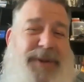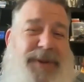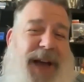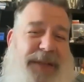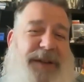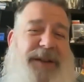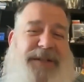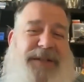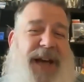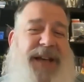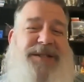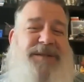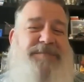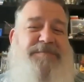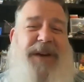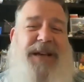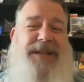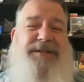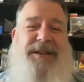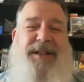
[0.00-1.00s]
I think that's yeah.
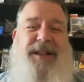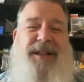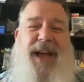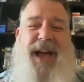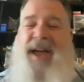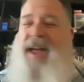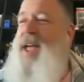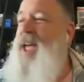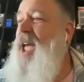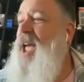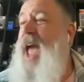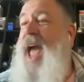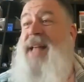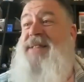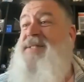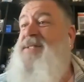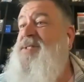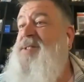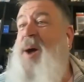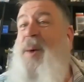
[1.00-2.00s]
basically it.
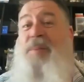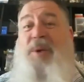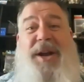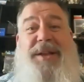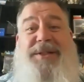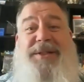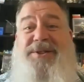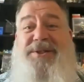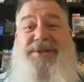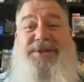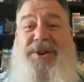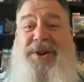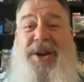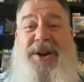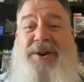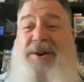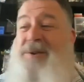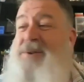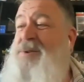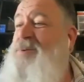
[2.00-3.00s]
And someone at the
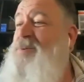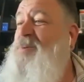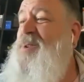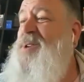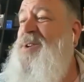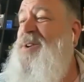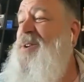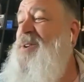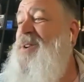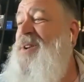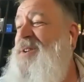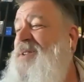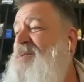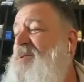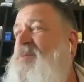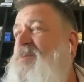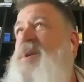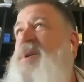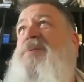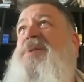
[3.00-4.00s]
studio, uh,
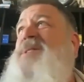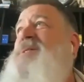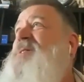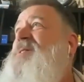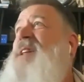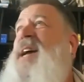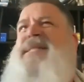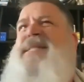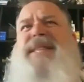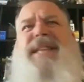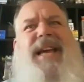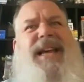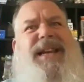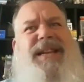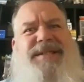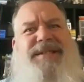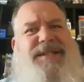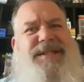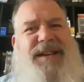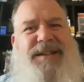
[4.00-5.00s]
what was it,
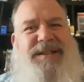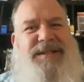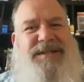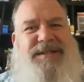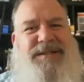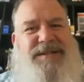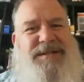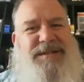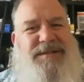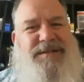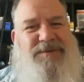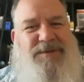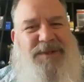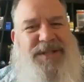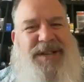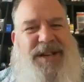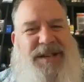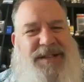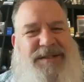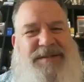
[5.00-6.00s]
1986?
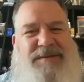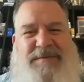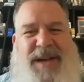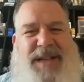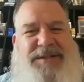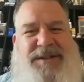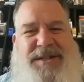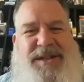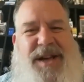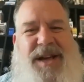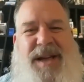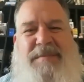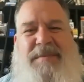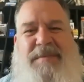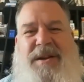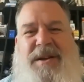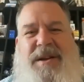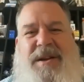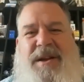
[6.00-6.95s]
Was that so that's the time?